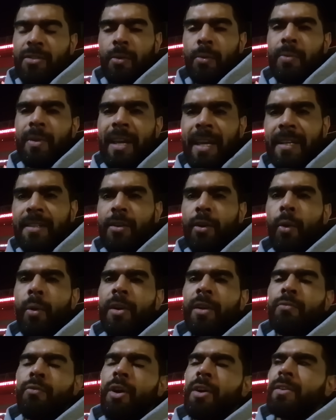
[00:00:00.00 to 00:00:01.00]
So we need to go
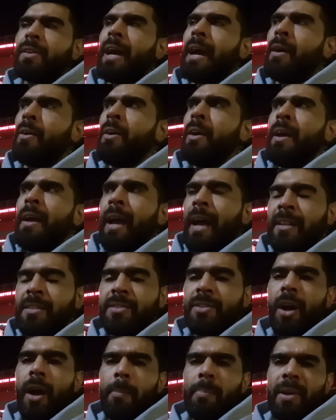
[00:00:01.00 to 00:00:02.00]
on a run now and
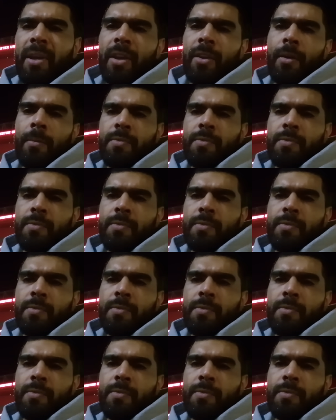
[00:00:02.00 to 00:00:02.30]
start picking